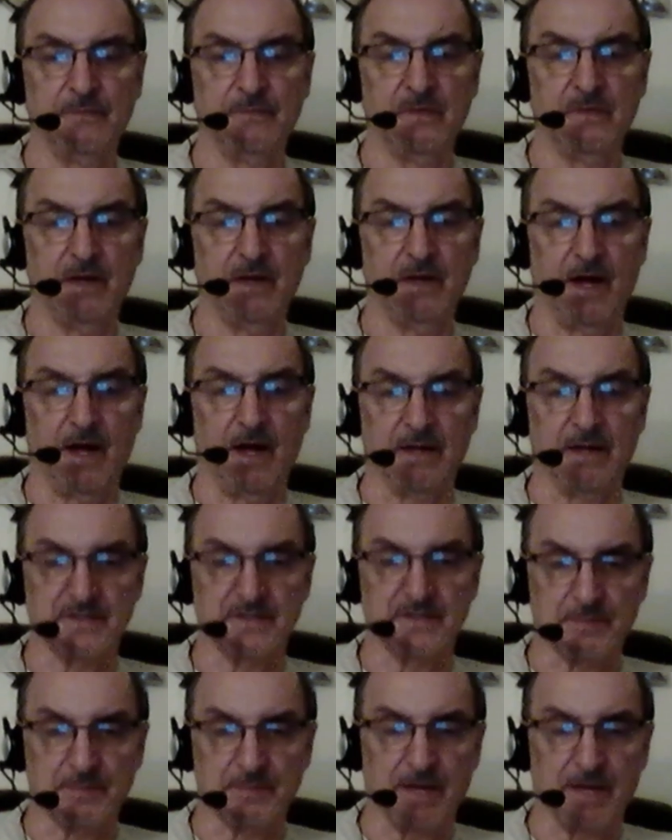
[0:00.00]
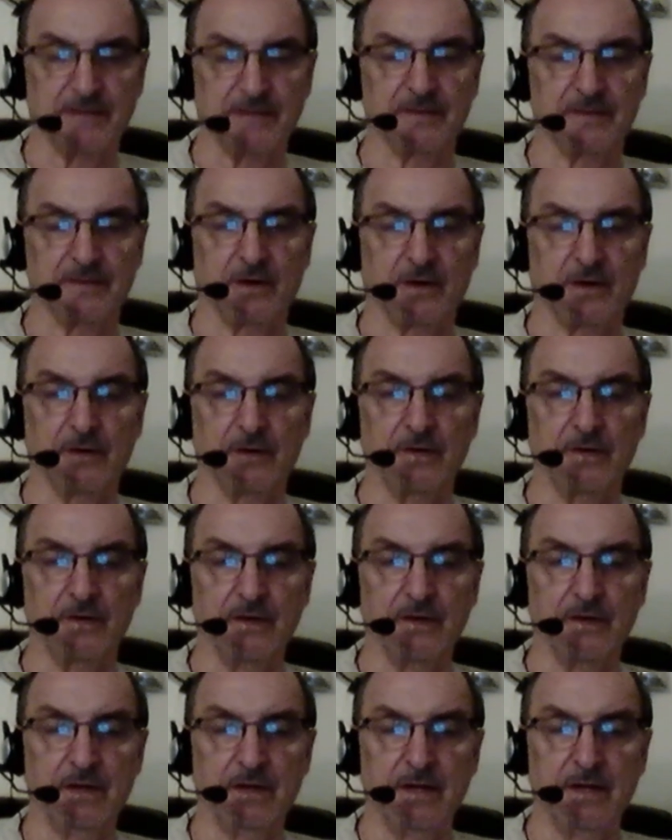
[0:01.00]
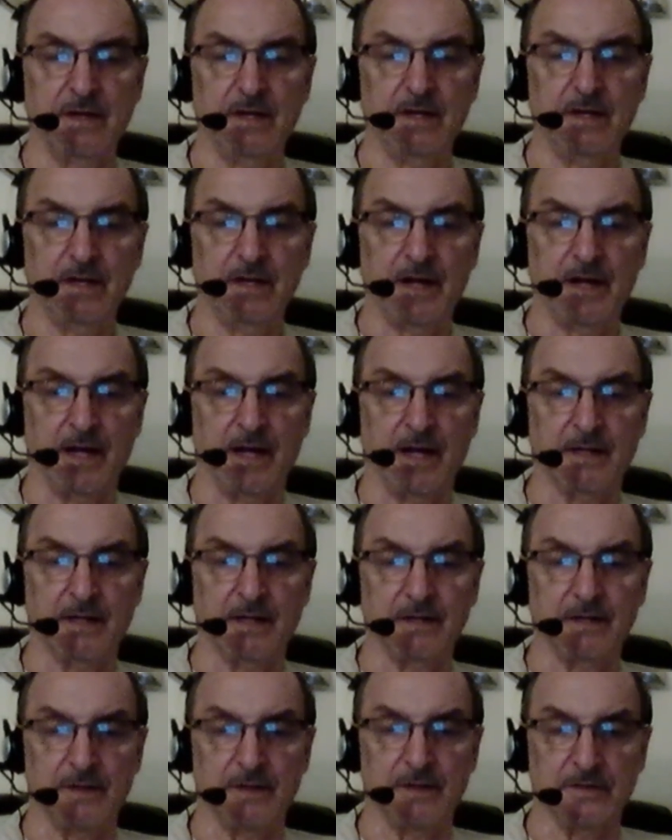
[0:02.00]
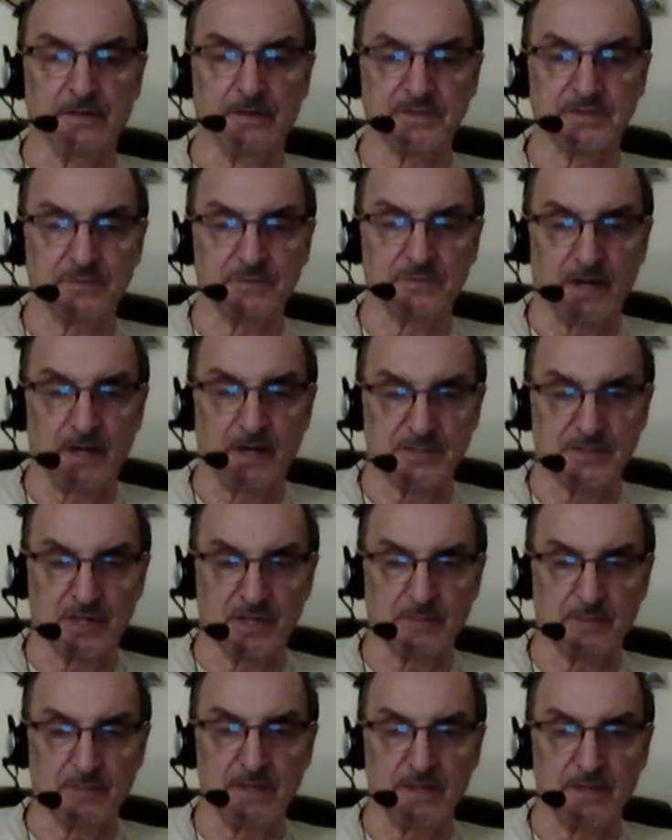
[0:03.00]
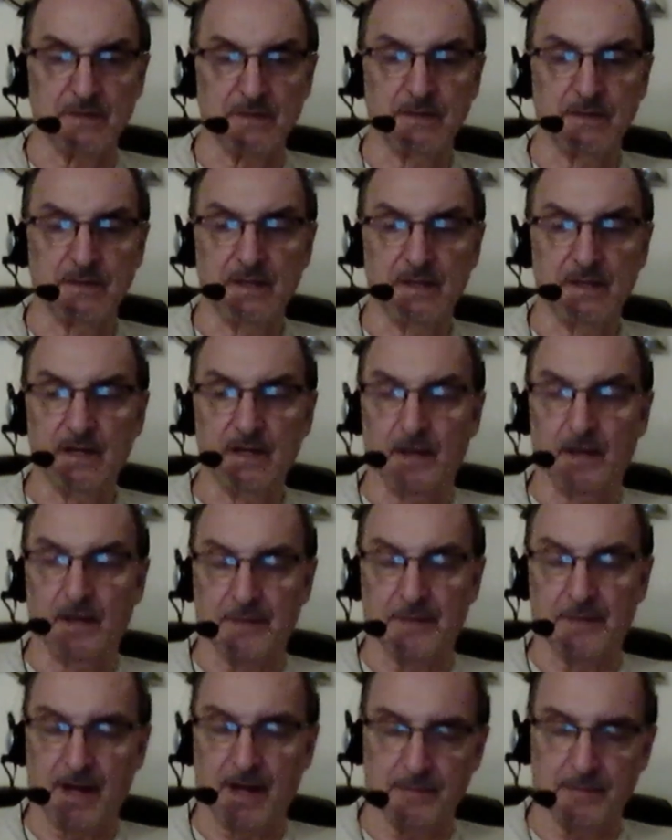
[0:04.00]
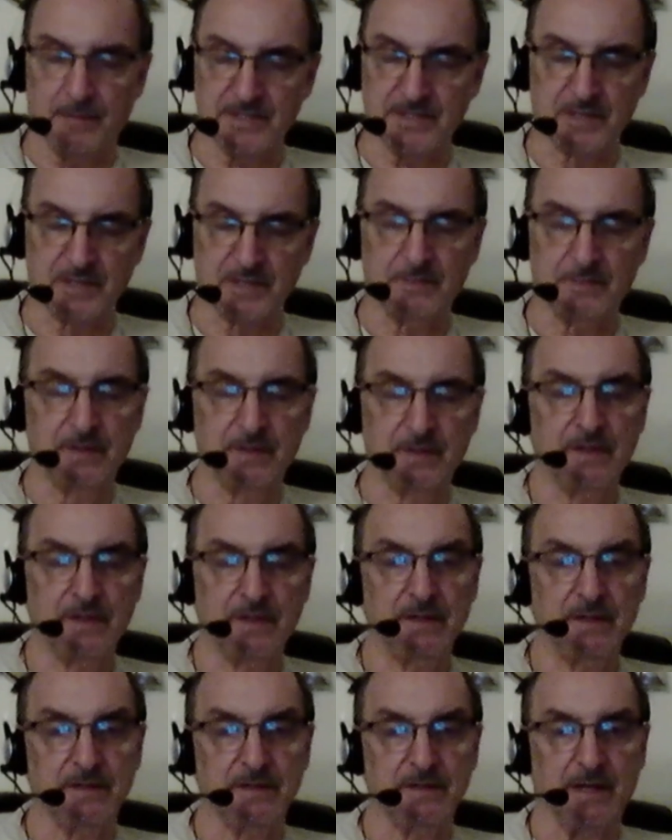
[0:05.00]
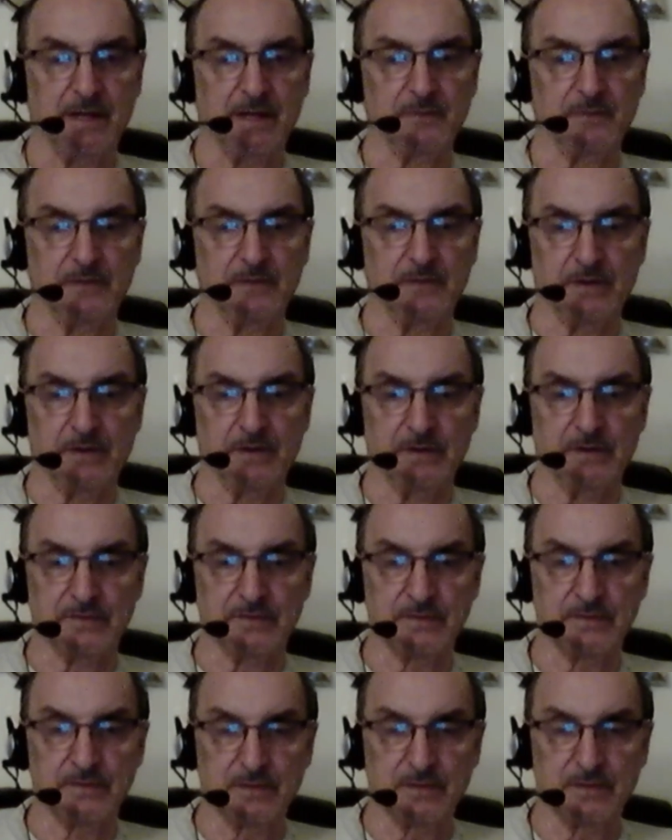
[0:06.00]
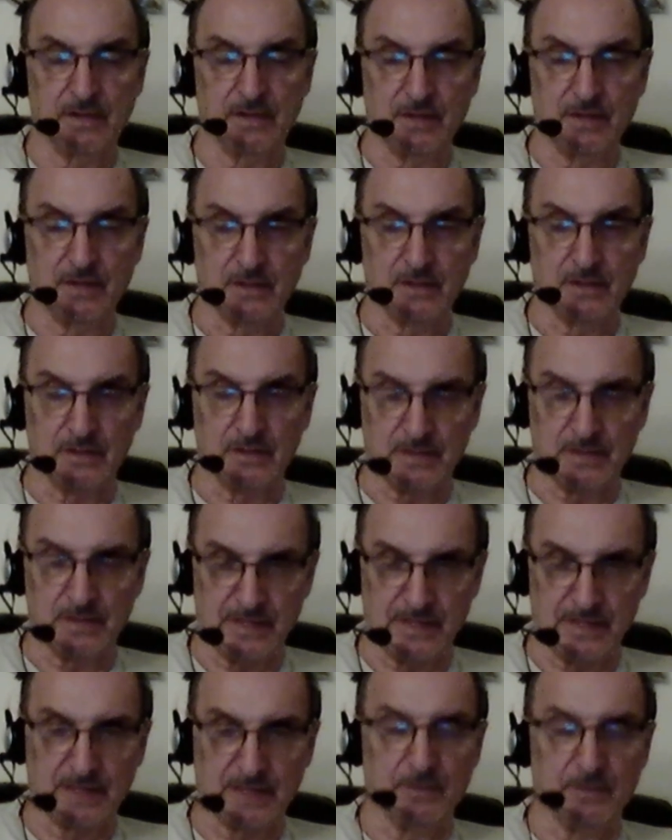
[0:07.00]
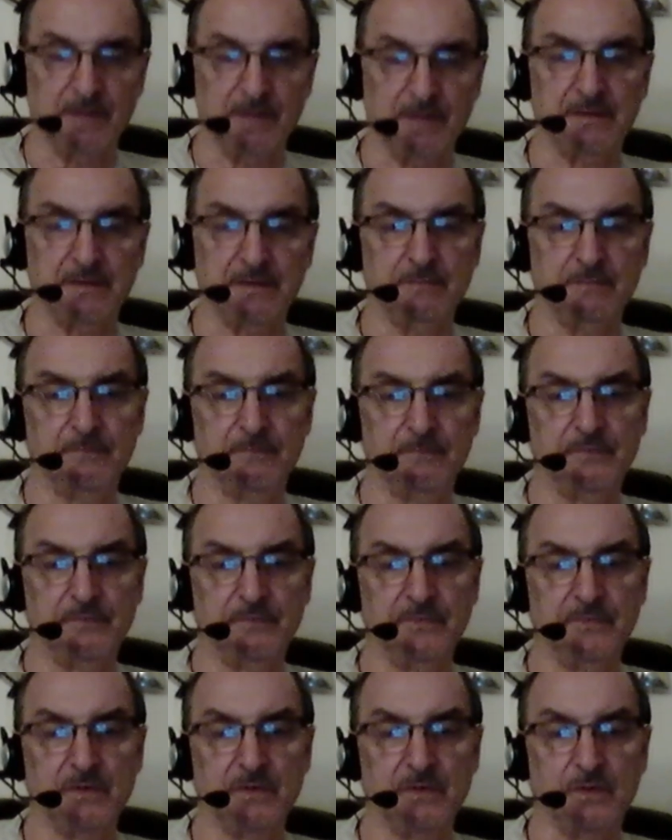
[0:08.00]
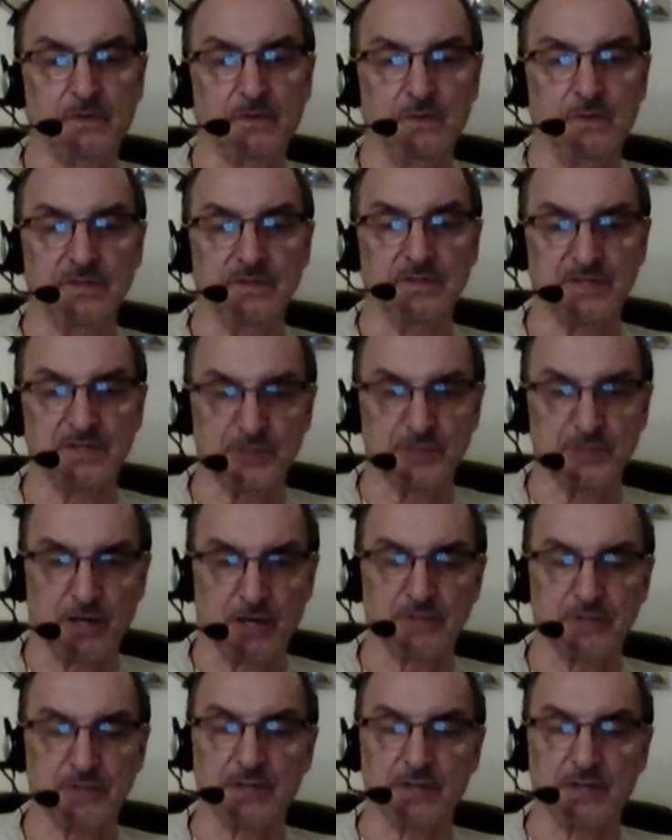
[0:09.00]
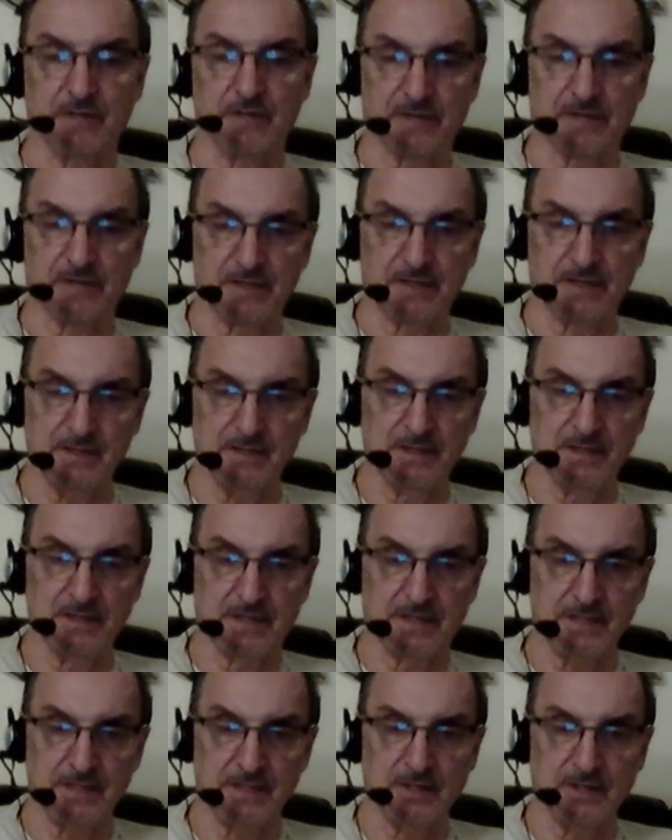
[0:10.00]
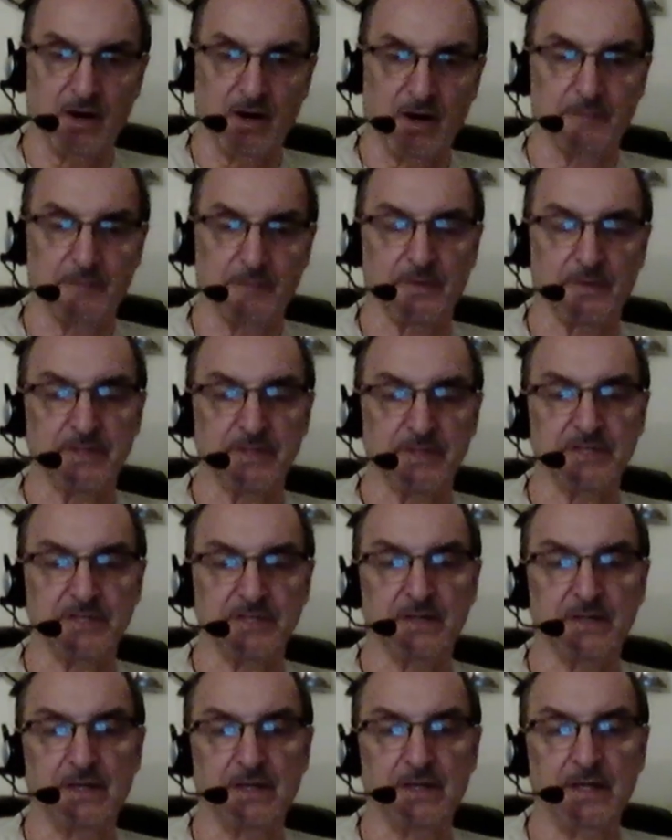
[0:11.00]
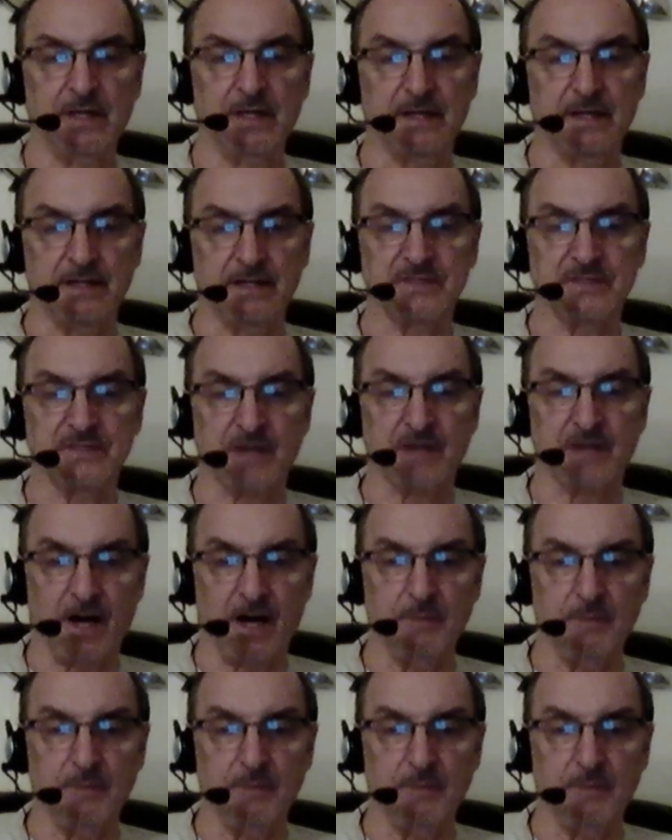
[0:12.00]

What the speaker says: and is applied to the garden. And there is a gentleman, a bishop, that we are in league with, who is in charge of the Kenya operation. He is the hub.